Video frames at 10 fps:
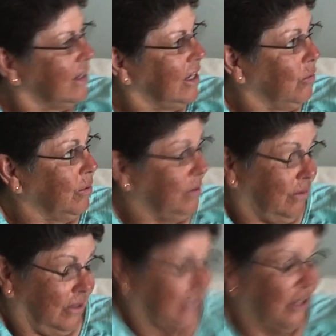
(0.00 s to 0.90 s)
Now we're
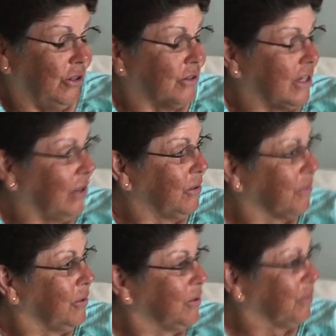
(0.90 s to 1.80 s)
10 years down the
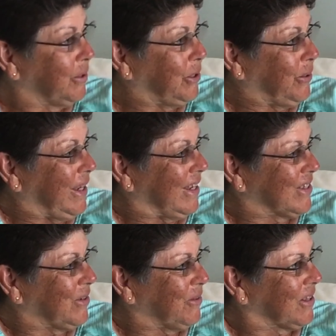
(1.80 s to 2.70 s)
road and we're doing it.
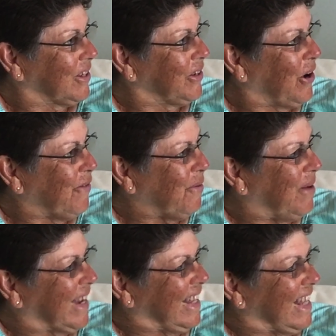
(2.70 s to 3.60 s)
So we're clearing off a
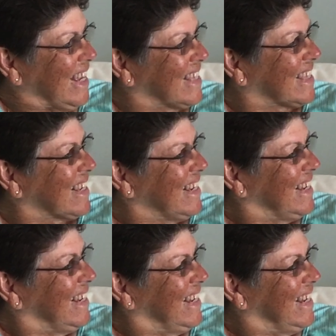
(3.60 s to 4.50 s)
bucket so, list. So when